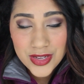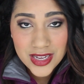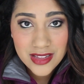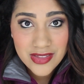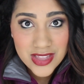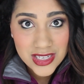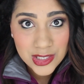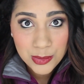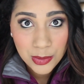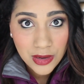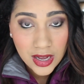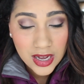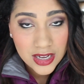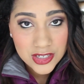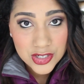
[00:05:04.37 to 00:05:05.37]
get this
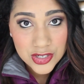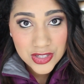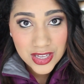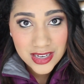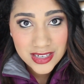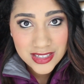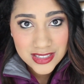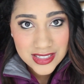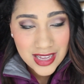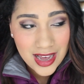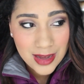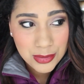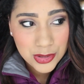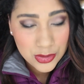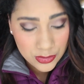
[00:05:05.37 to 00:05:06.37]
blush that is
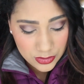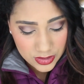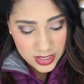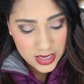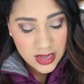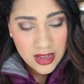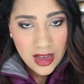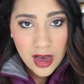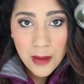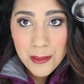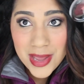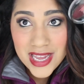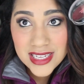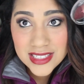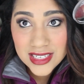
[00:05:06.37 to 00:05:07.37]
absolutely
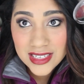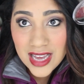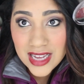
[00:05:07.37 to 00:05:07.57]
amazing.